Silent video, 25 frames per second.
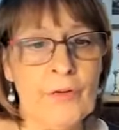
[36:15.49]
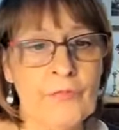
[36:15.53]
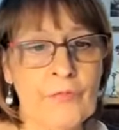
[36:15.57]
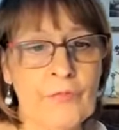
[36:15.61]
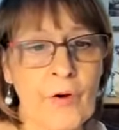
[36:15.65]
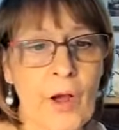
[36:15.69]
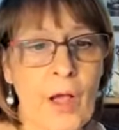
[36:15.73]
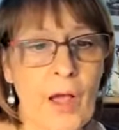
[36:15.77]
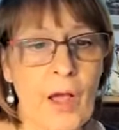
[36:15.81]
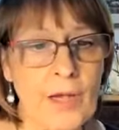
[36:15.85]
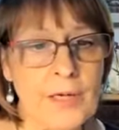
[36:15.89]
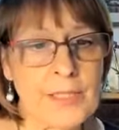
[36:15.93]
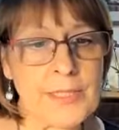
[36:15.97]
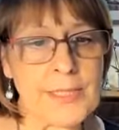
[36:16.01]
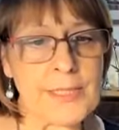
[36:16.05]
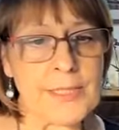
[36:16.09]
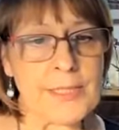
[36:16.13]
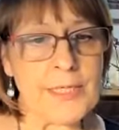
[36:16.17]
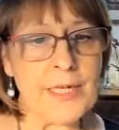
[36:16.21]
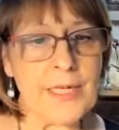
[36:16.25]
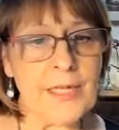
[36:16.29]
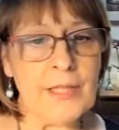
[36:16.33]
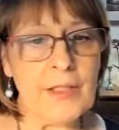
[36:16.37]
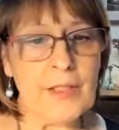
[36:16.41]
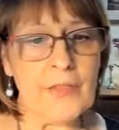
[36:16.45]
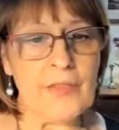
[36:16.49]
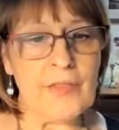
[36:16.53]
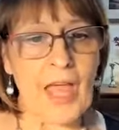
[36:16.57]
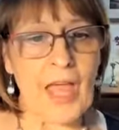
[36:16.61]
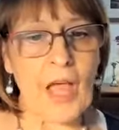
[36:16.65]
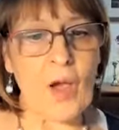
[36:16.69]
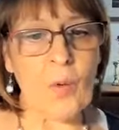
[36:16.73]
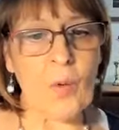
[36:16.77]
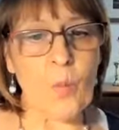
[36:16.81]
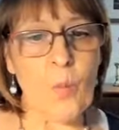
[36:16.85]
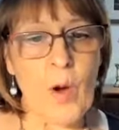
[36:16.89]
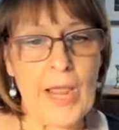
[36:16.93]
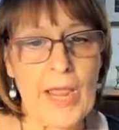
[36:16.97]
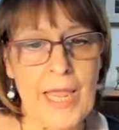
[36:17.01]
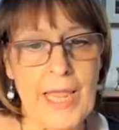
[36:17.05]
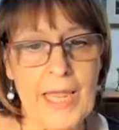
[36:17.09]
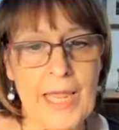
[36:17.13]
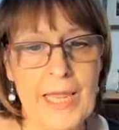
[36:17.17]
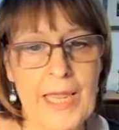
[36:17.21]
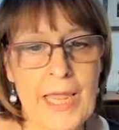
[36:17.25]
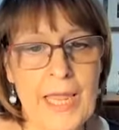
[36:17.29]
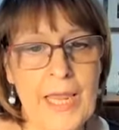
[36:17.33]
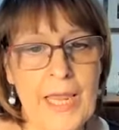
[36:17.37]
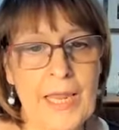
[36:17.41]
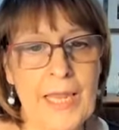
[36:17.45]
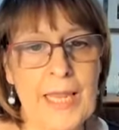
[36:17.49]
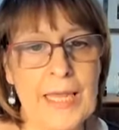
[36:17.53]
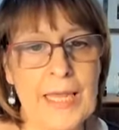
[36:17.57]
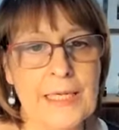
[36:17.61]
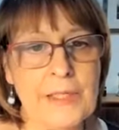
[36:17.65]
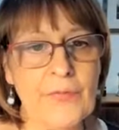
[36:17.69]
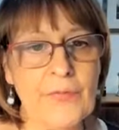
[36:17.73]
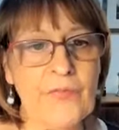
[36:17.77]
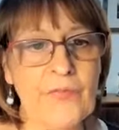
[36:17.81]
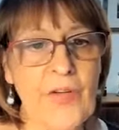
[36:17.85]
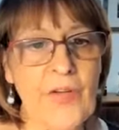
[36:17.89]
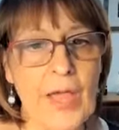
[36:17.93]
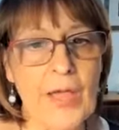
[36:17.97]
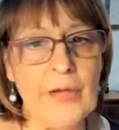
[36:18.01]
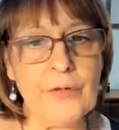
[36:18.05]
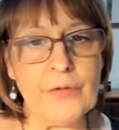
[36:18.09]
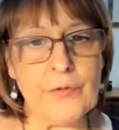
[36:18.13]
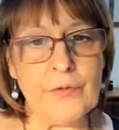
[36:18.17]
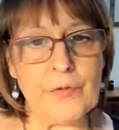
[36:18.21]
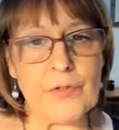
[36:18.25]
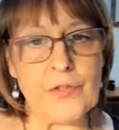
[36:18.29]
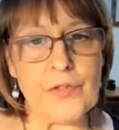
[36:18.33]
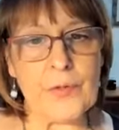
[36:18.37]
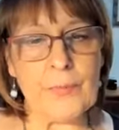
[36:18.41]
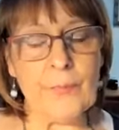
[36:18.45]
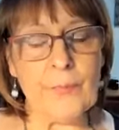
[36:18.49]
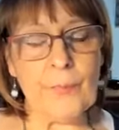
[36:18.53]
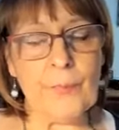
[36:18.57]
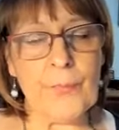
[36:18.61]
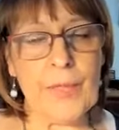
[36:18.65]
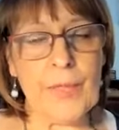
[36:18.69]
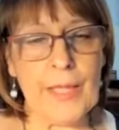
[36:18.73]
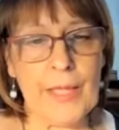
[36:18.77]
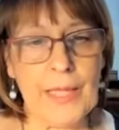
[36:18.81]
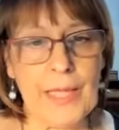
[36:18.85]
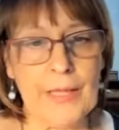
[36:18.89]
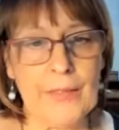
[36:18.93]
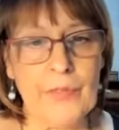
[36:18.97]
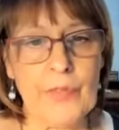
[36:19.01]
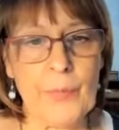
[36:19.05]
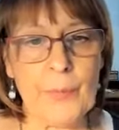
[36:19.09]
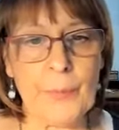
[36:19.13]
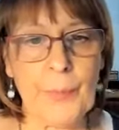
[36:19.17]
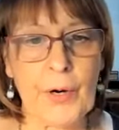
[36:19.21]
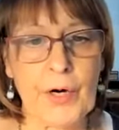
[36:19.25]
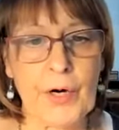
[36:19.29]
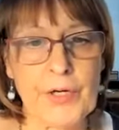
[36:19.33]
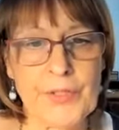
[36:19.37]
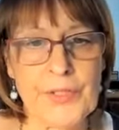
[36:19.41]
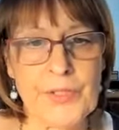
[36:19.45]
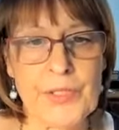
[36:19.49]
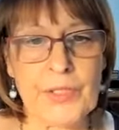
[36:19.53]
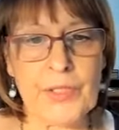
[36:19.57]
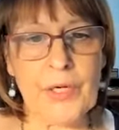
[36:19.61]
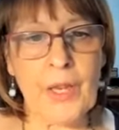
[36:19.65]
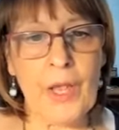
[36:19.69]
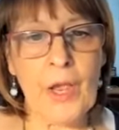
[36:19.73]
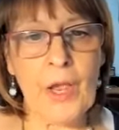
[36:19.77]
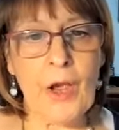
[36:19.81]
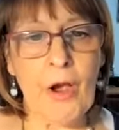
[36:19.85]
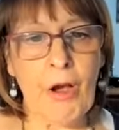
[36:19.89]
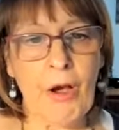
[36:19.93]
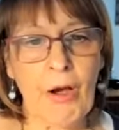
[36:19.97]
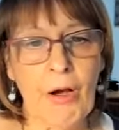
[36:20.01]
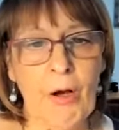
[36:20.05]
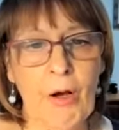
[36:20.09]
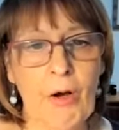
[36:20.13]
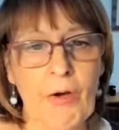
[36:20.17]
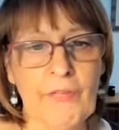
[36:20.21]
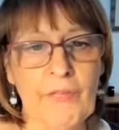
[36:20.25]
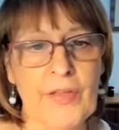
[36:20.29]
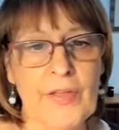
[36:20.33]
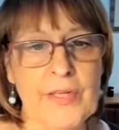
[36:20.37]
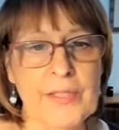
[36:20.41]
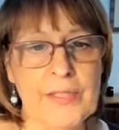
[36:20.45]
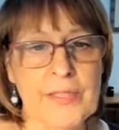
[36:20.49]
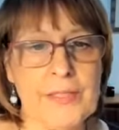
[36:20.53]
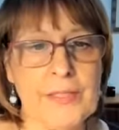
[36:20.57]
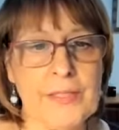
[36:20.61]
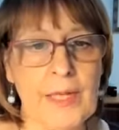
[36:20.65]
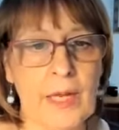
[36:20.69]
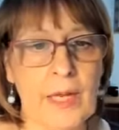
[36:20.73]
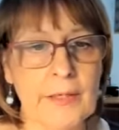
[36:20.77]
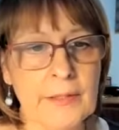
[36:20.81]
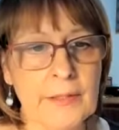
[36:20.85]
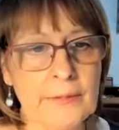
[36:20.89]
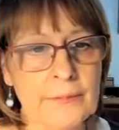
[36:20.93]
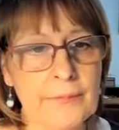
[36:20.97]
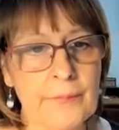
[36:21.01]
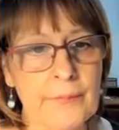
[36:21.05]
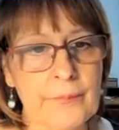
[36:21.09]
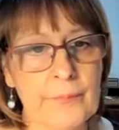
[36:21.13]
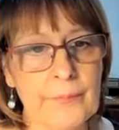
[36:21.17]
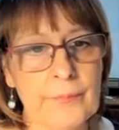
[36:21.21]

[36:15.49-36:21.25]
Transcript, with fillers: For us, that way is found in the person of his son.